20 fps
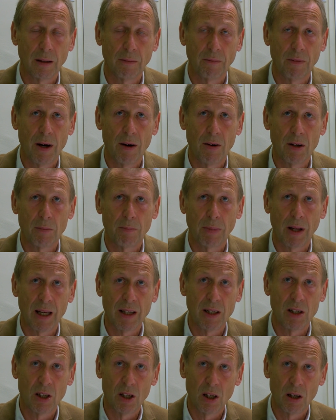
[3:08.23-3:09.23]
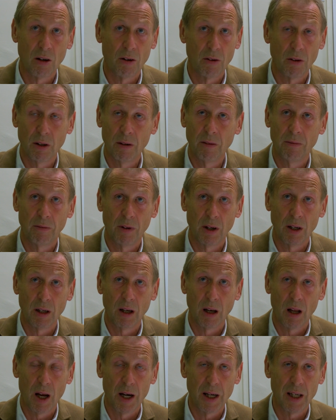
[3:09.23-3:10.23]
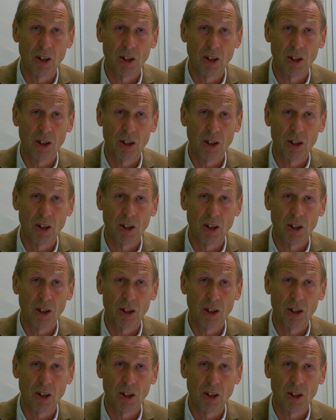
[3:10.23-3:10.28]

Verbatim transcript: at various places along the front line.